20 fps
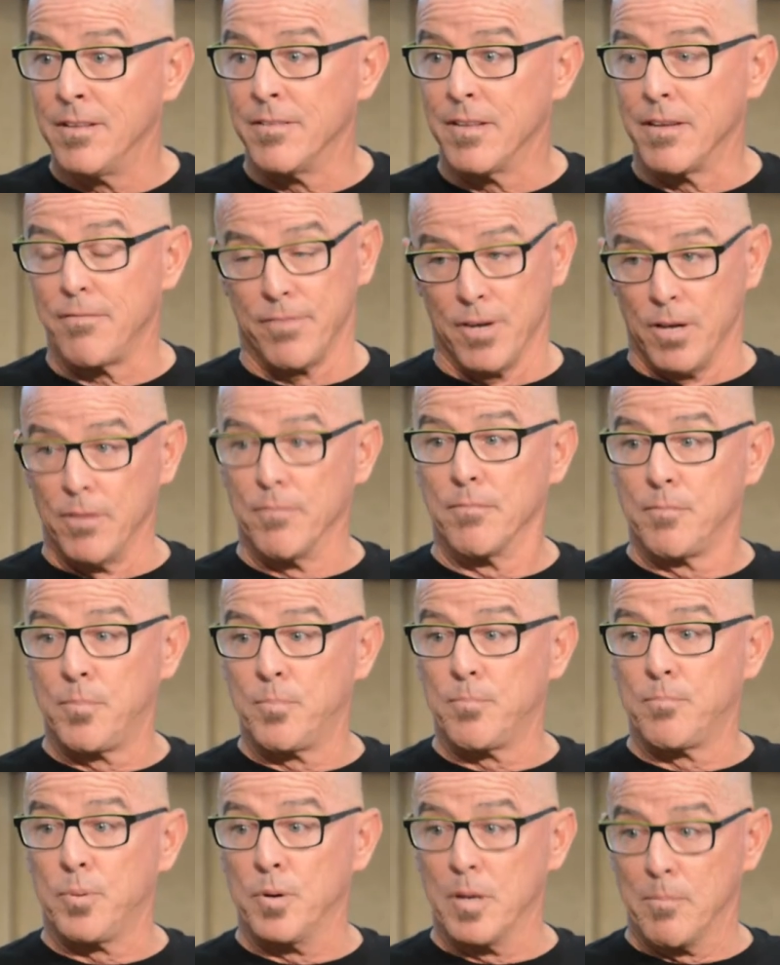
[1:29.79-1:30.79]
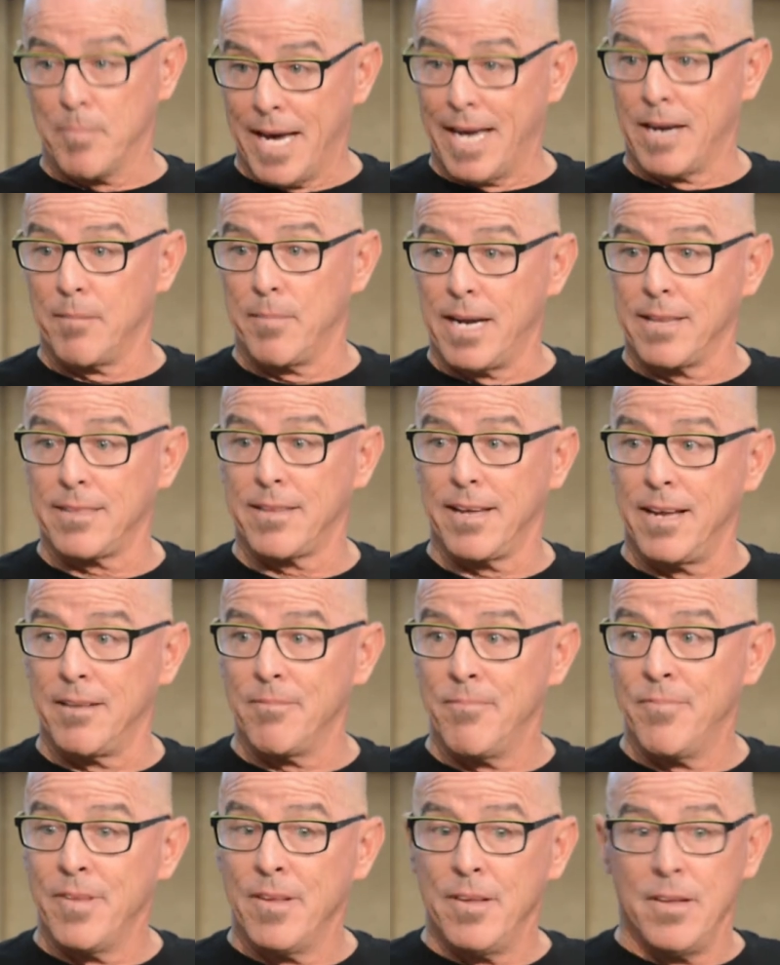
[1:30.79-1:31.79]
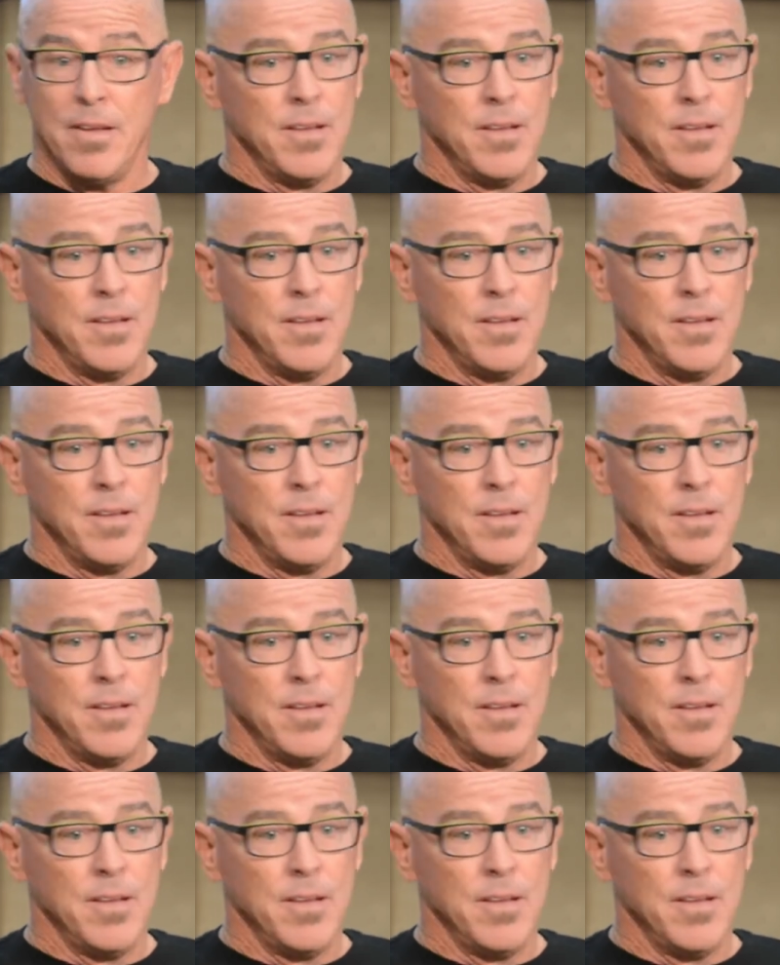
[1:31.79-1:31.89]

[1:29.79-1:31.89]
They felt pretty bad about that.